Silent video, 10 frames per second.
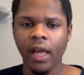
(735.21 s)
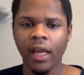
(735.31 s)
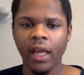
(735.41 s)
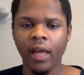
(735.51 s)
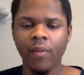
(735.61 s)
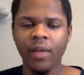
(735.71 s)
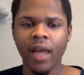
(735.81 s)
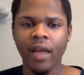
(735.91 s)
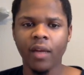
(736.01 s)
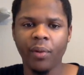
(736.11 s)
the
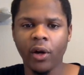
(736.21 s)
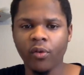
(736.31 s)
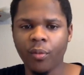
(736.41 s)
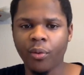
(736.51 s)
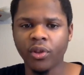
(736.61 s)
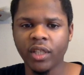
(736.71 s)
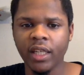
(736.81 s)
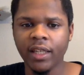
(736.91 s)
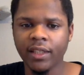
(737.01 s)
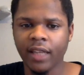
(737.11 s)
NBA to pair with
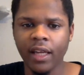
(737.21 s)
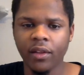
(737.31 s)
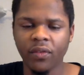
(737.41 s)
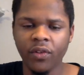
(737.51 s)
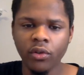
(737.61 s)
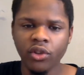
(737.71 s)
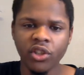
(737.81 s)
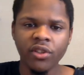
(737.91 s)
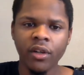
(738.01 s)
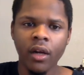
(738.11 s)
Porzingis in the
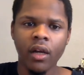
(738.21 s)
future.